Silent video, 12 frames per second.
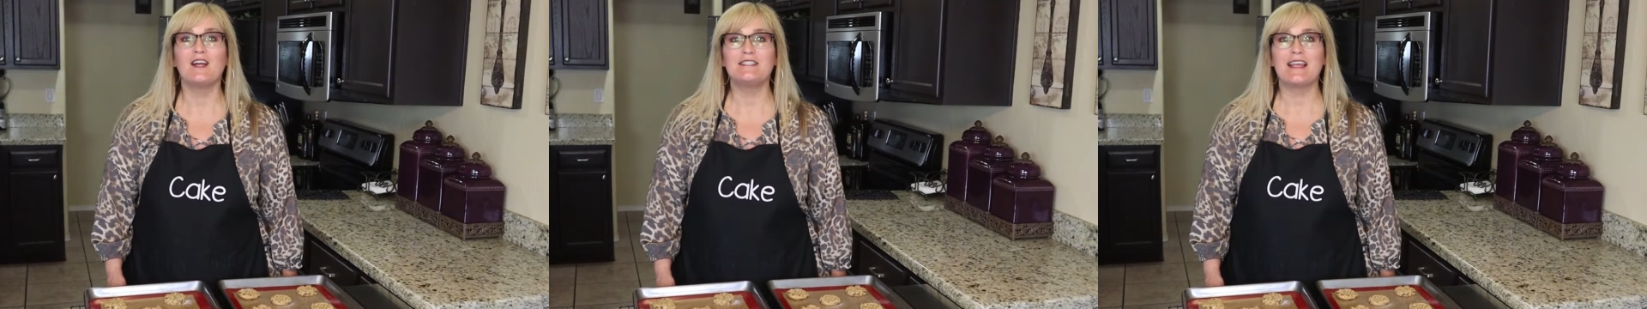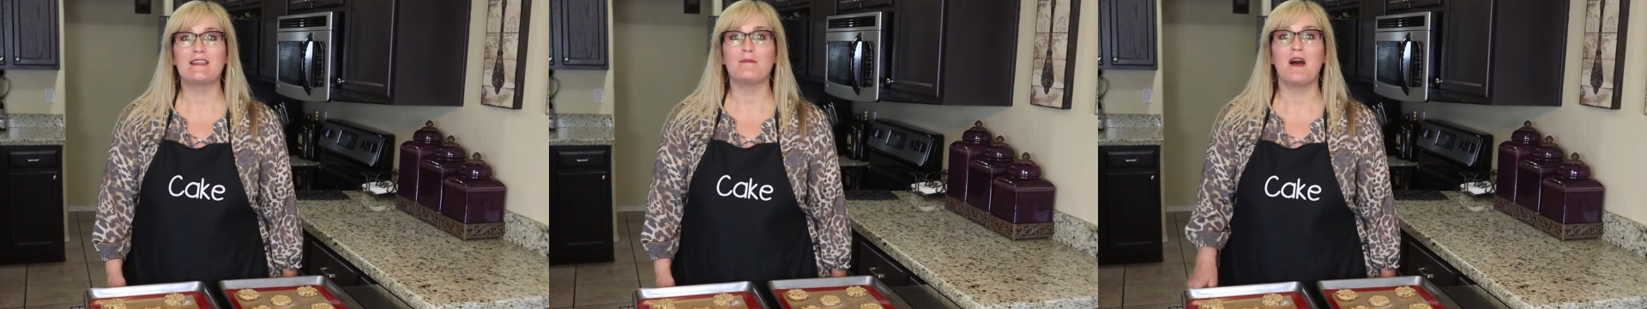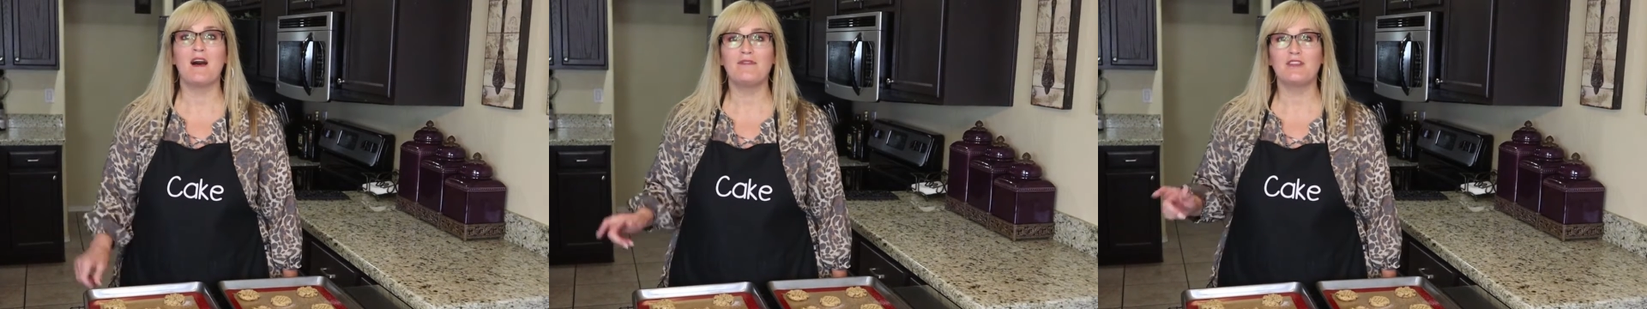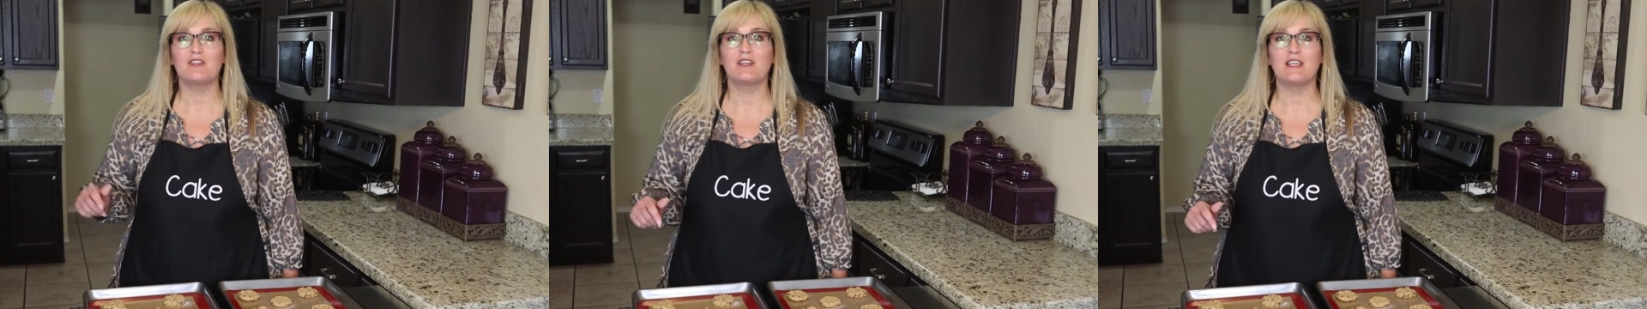I'll take them
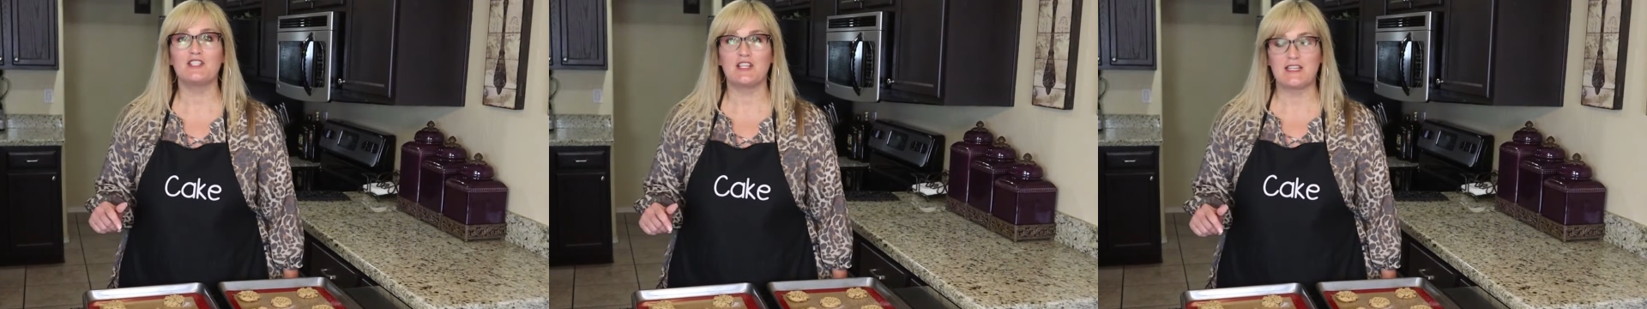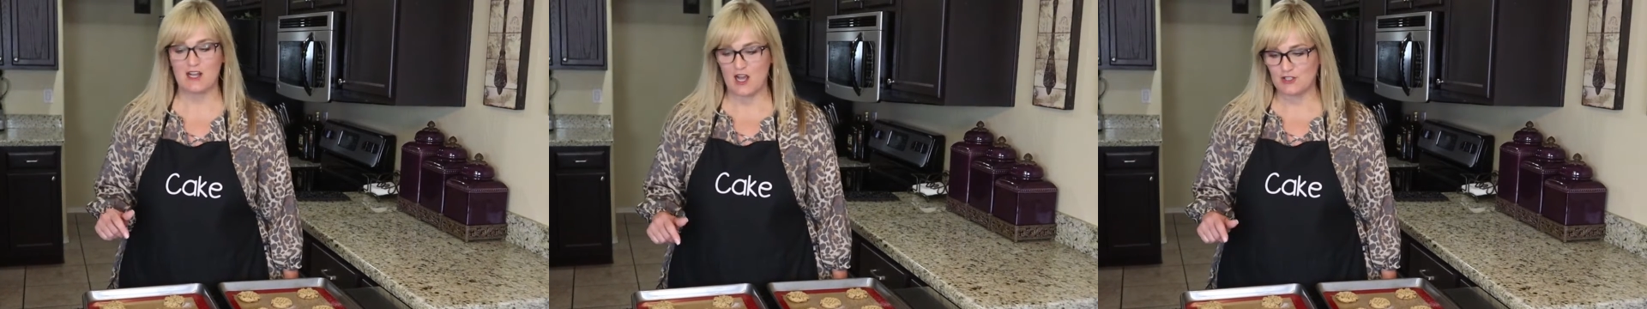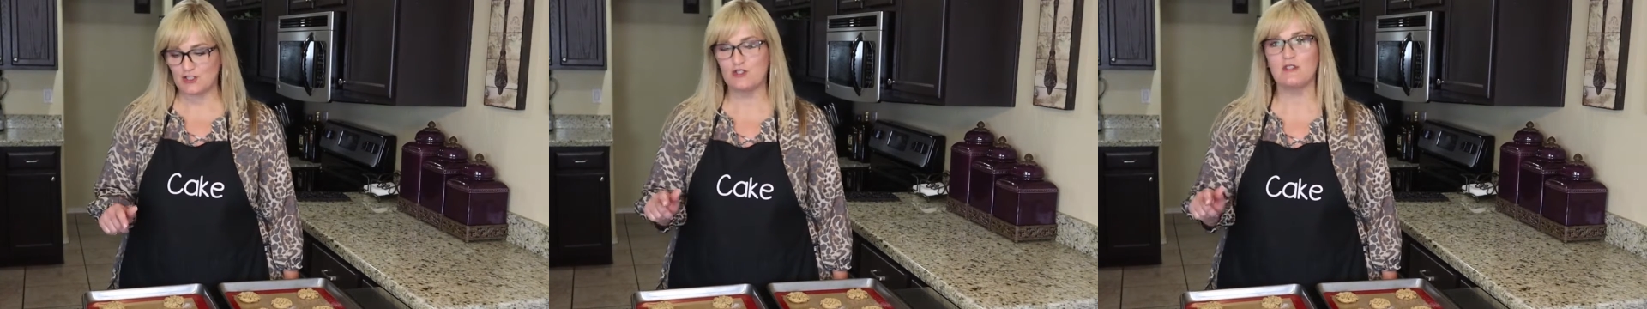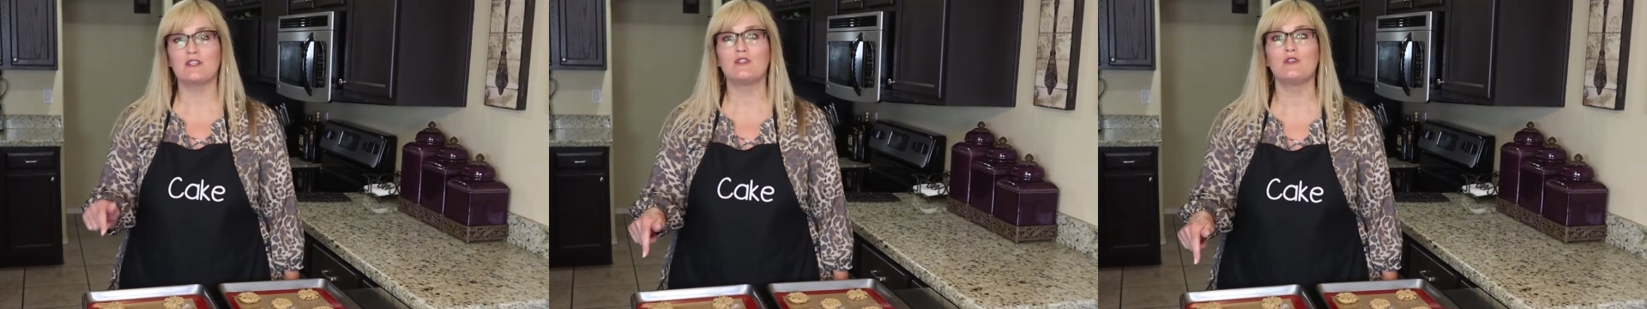off the cookie sheet
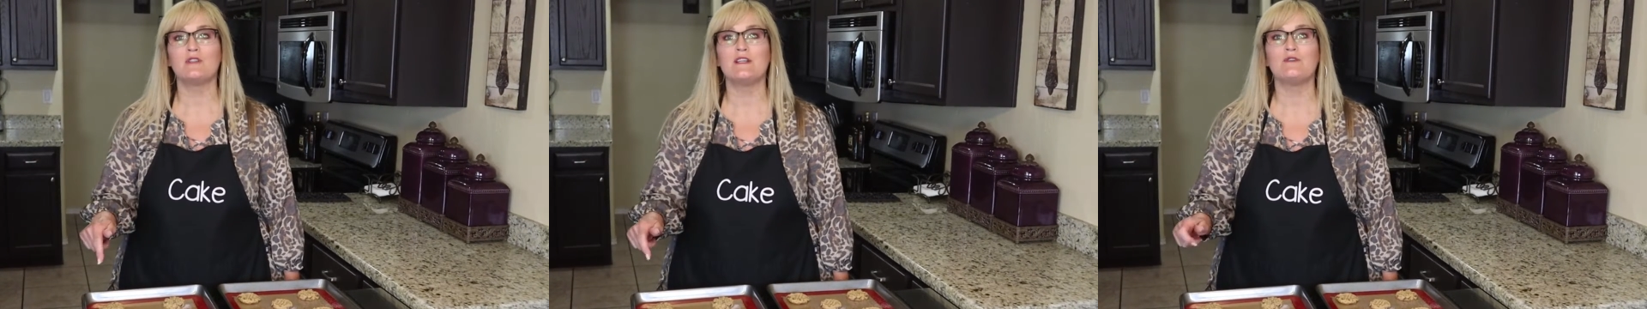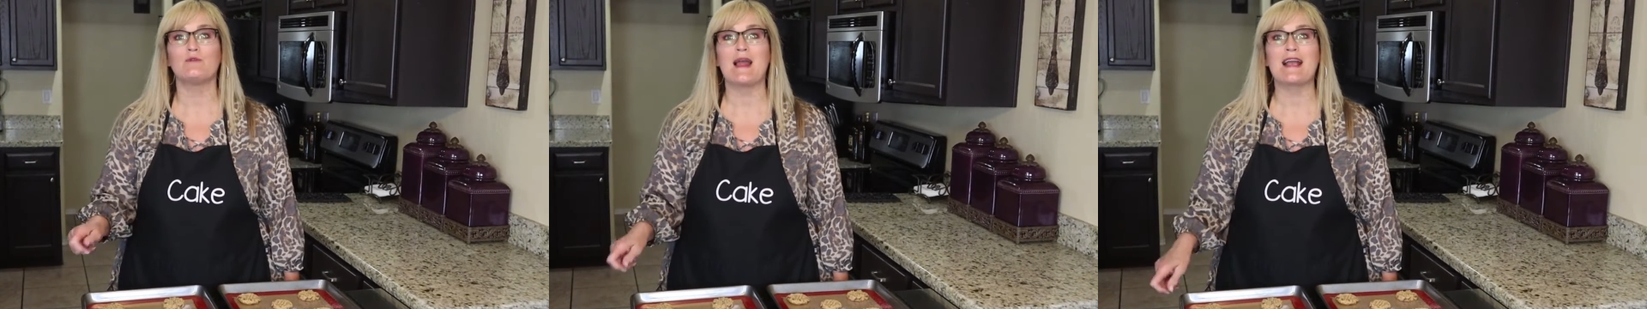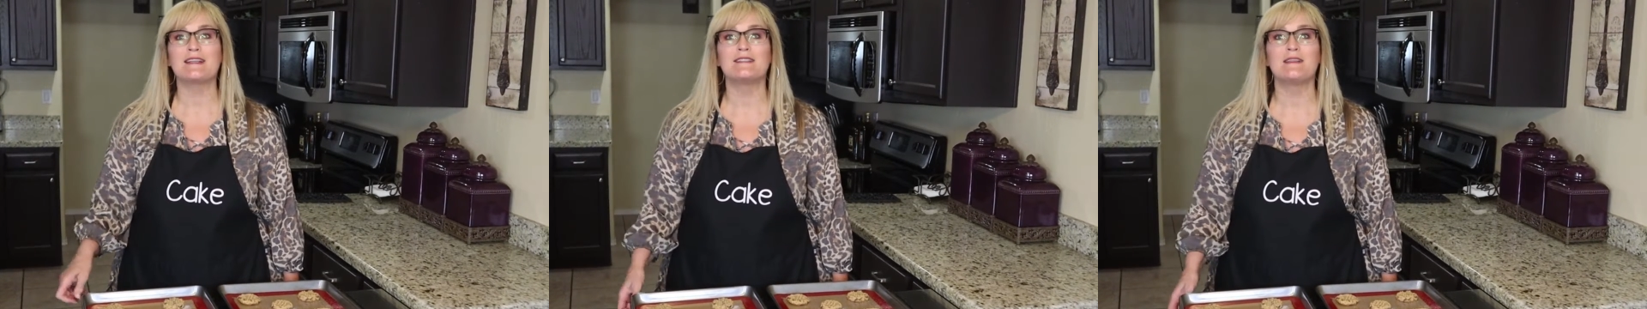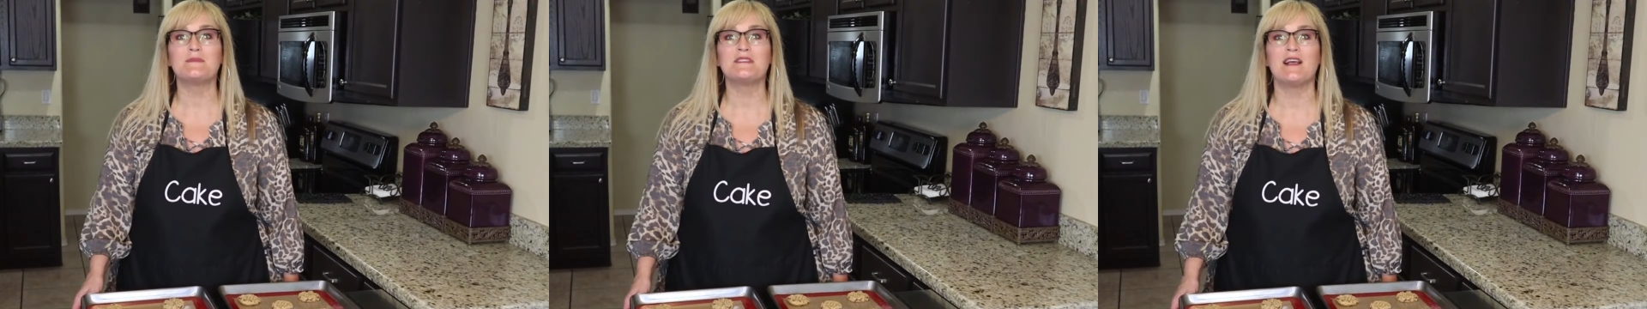onto the cooling racks
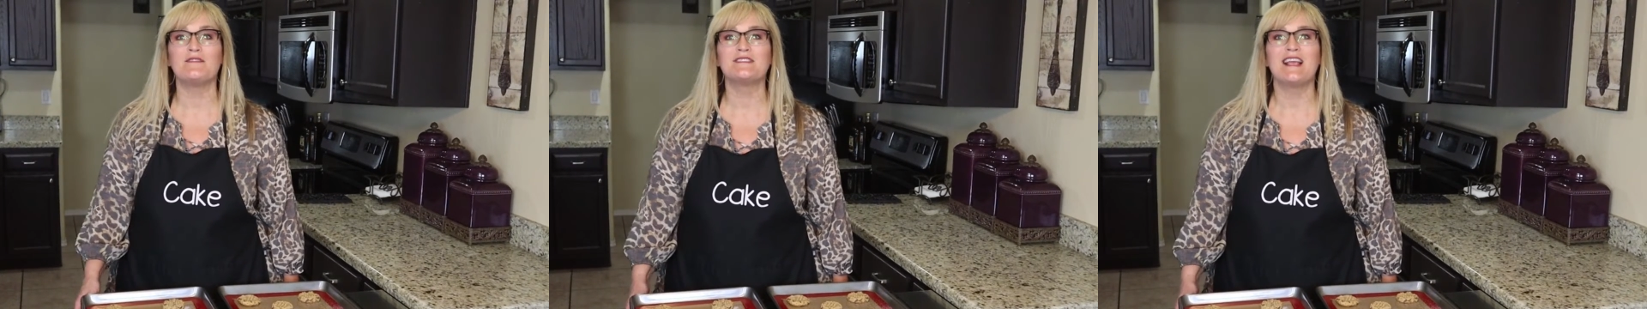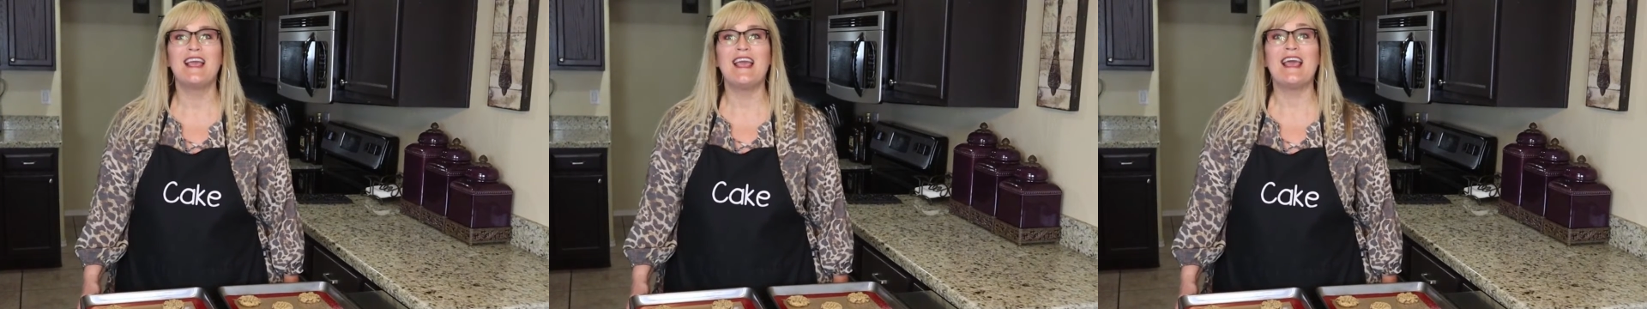themselves